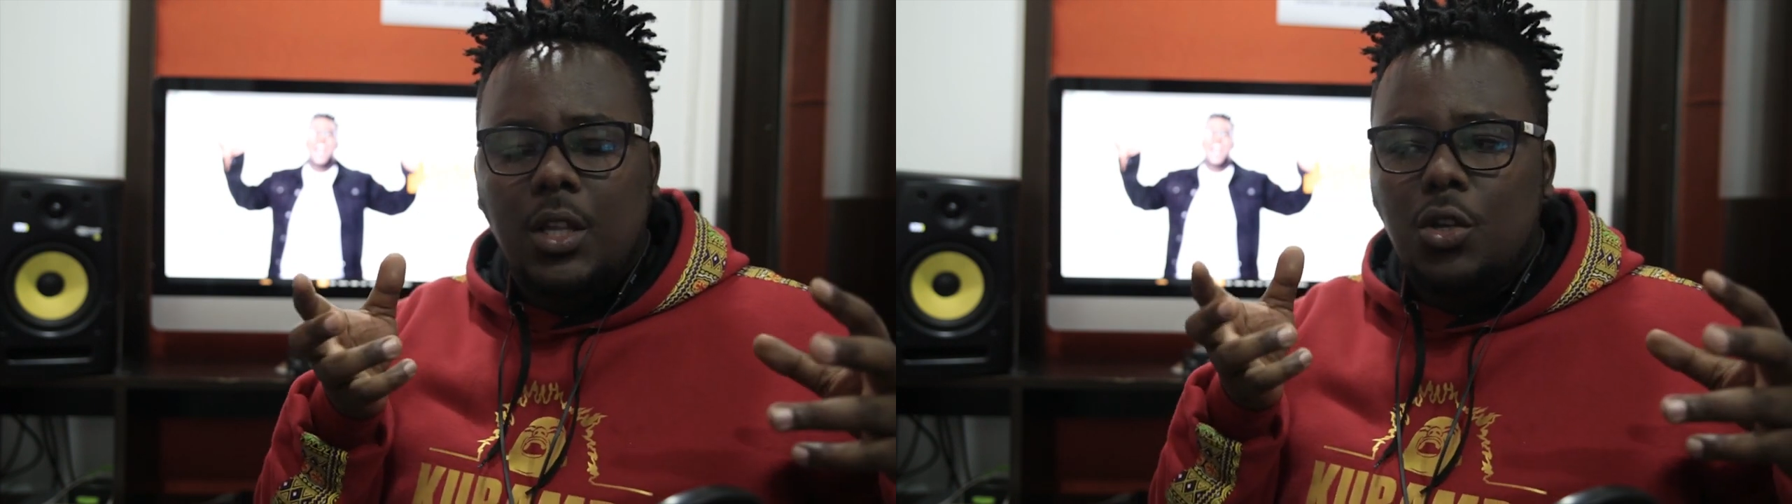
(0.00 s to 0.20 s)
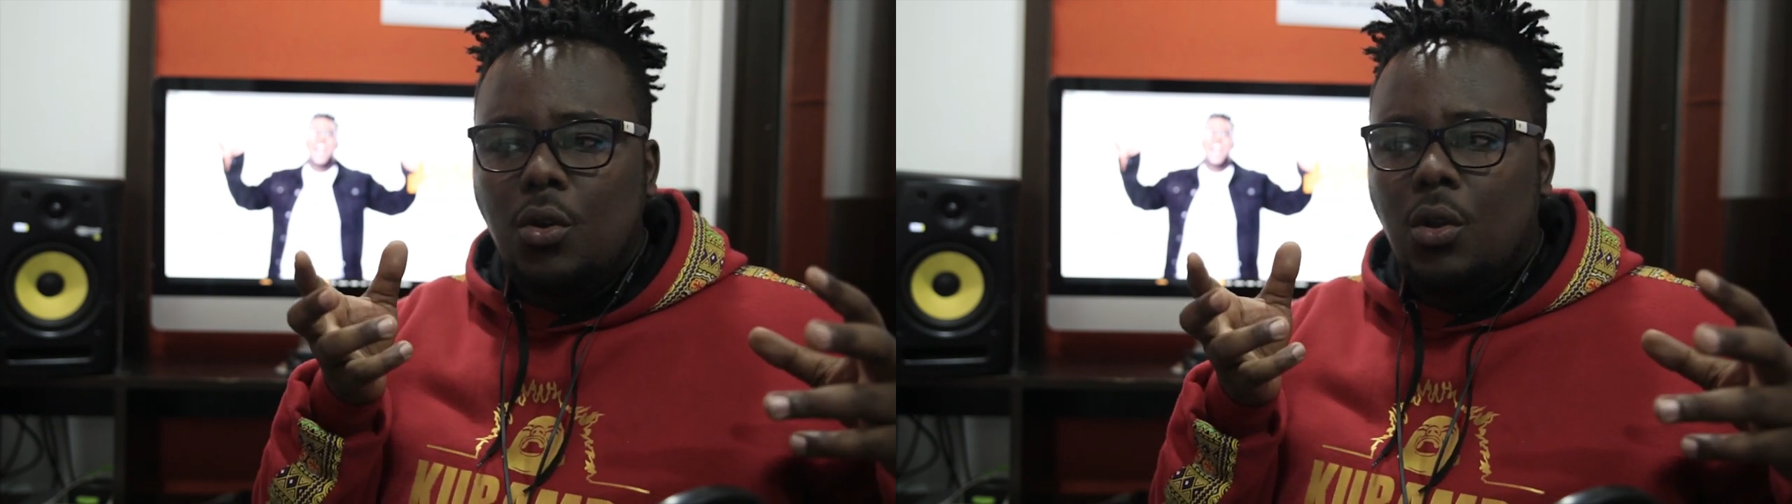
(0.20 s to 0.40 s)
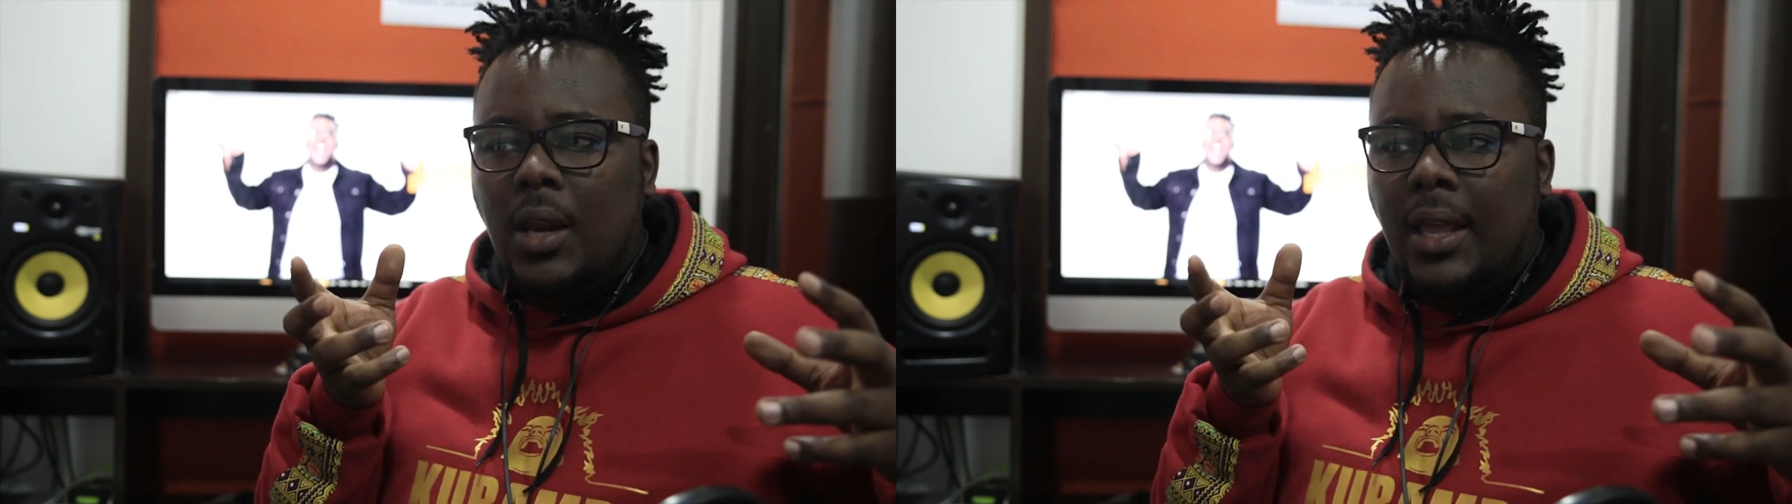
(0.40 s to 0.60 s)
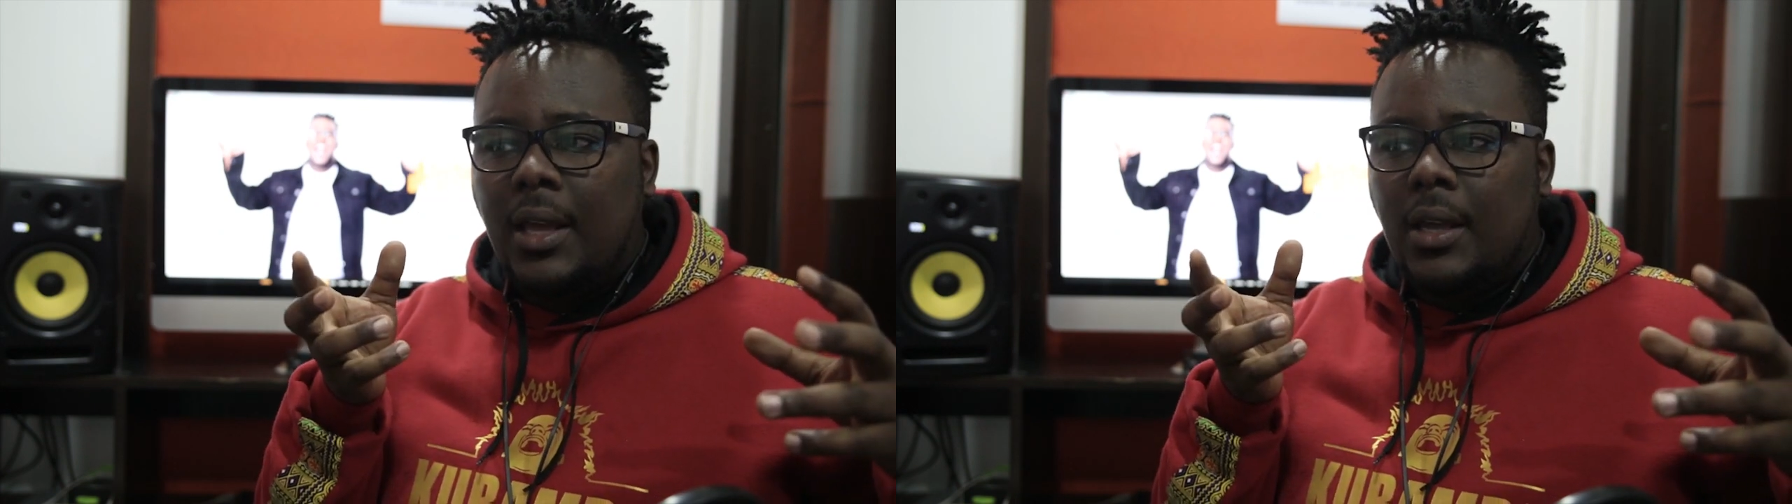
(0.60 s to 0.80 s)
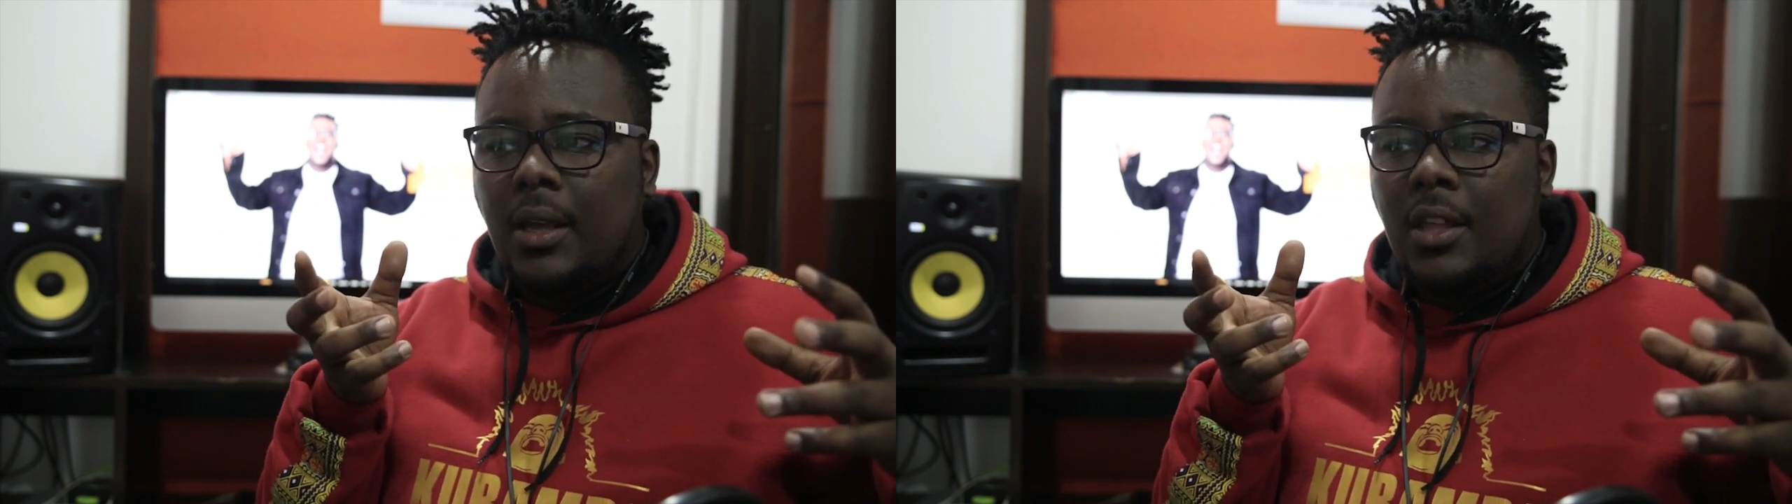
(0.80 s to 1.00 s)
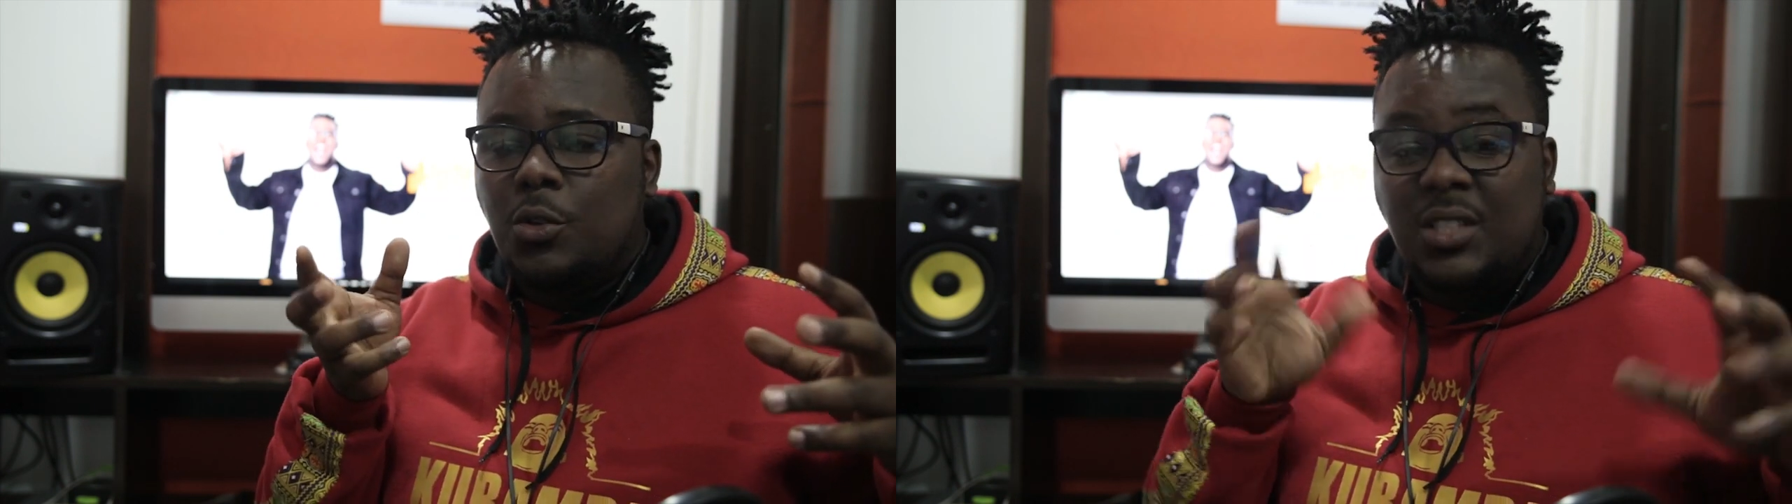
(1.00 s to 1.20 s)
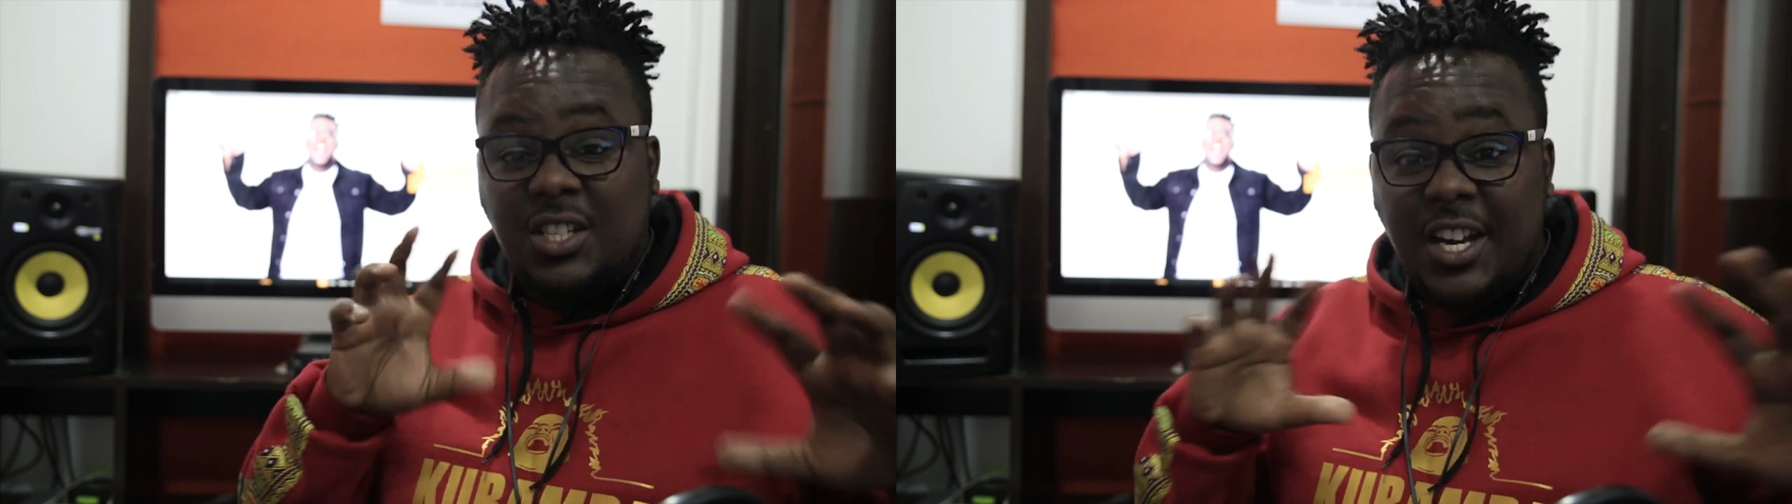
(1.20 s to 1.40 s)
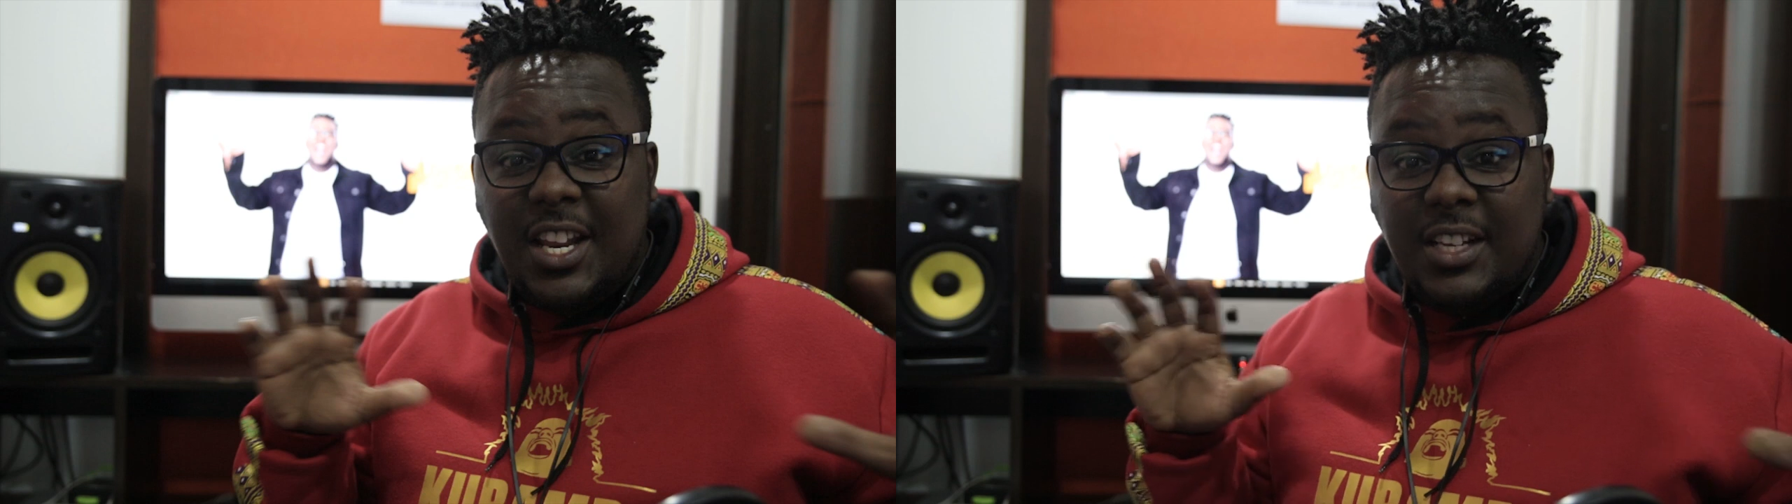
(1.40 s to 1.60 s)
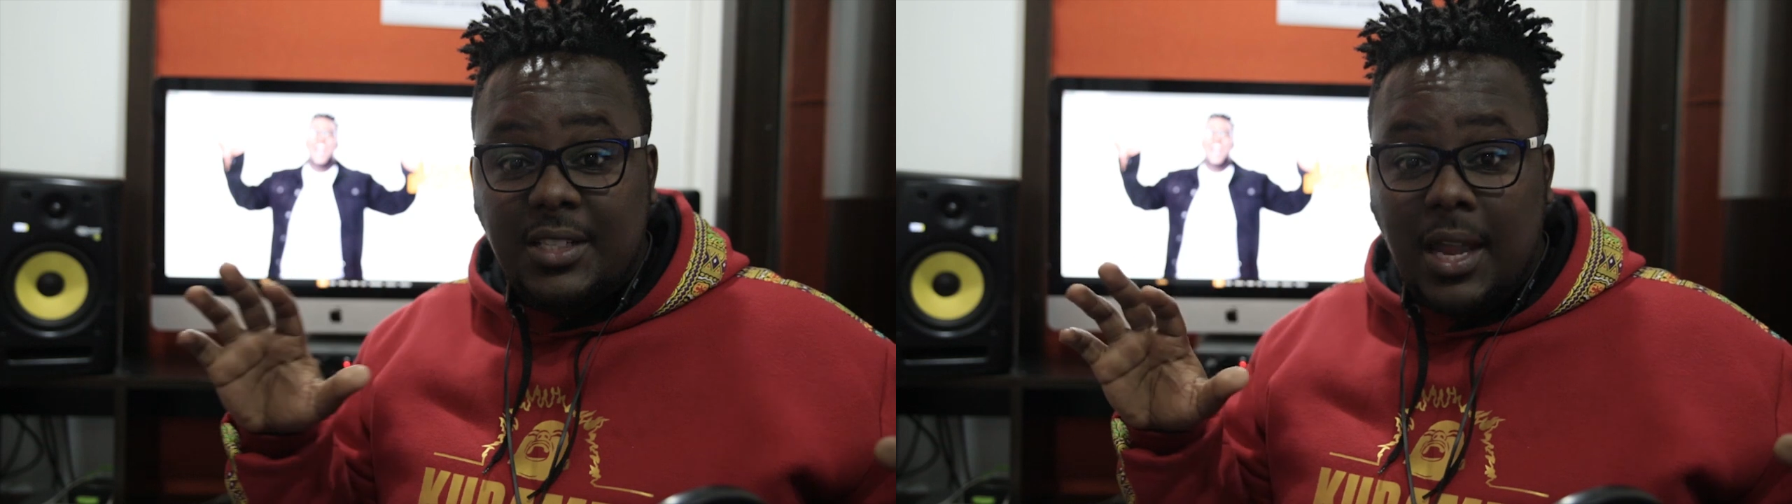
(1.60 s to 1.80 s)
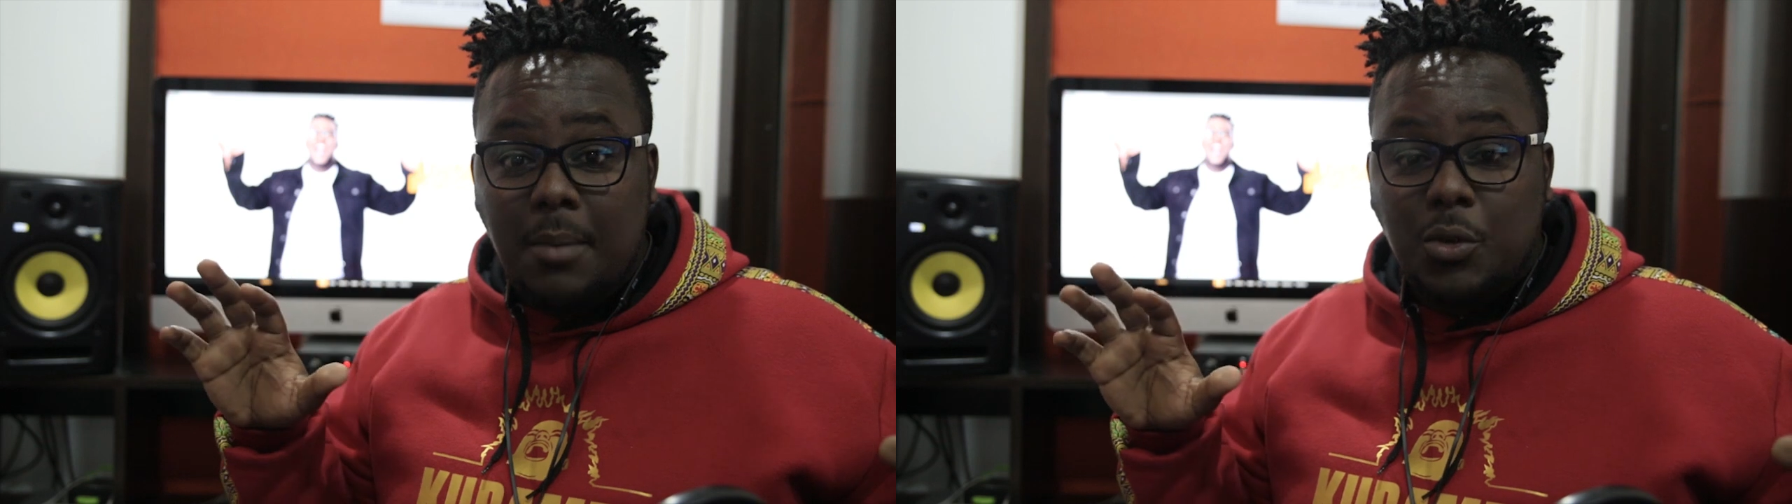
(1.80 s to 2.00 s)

you know, like it was a trading time.